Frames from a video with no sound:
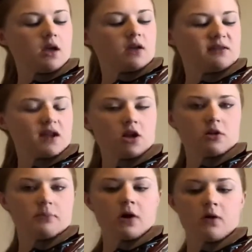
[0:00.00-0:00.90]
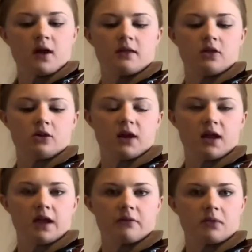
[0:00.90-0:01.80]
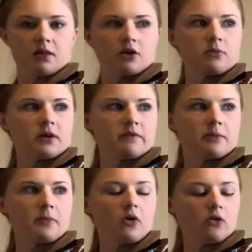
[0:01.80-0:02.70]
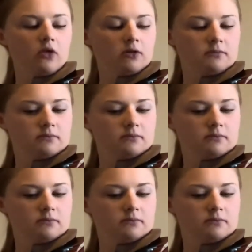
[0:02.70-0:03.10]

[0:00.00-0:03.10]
set your bow, and then you're gonna give them a little bit of a pull.